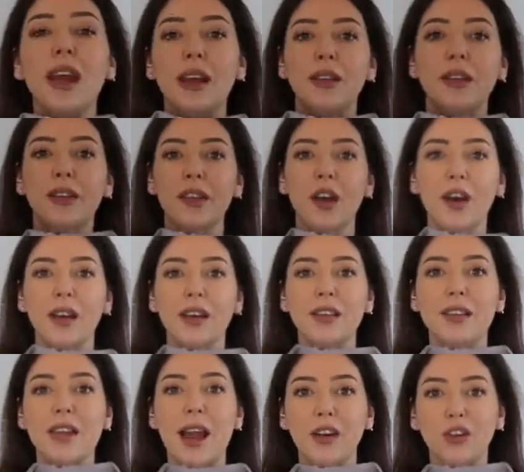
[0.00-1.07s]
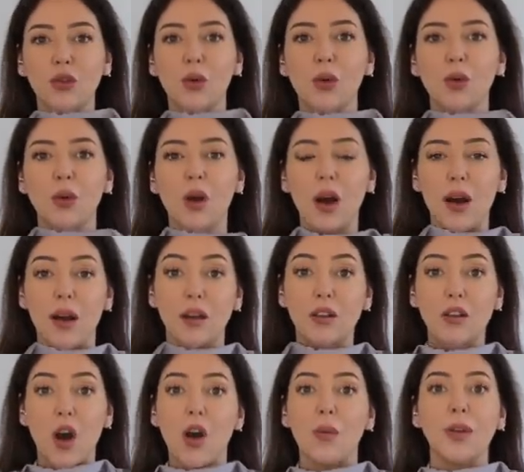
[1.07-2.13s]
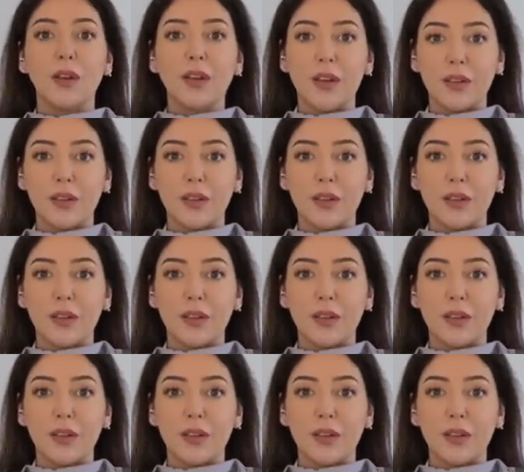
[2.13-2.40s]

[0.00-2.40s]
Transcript: inside the actual uh, garment